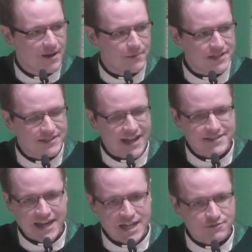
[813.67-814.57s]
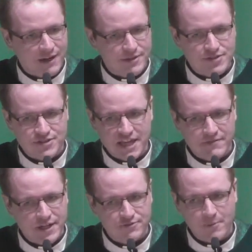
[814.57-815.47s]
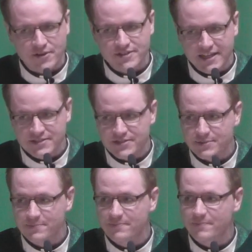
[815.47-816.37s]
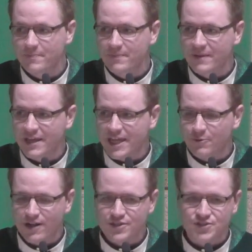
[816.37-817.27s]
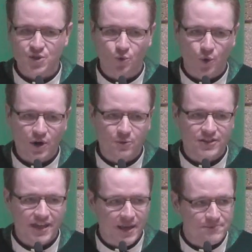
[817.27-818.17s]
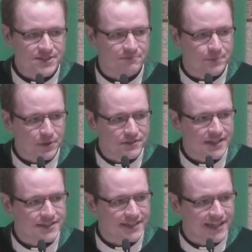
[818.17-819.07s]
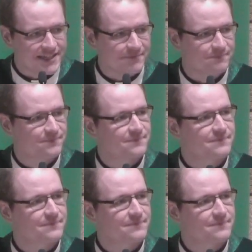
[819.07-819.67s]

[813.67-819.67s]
But He's not satisfied with just saving us from our sins, He wants us to work with Him to build His kingdom.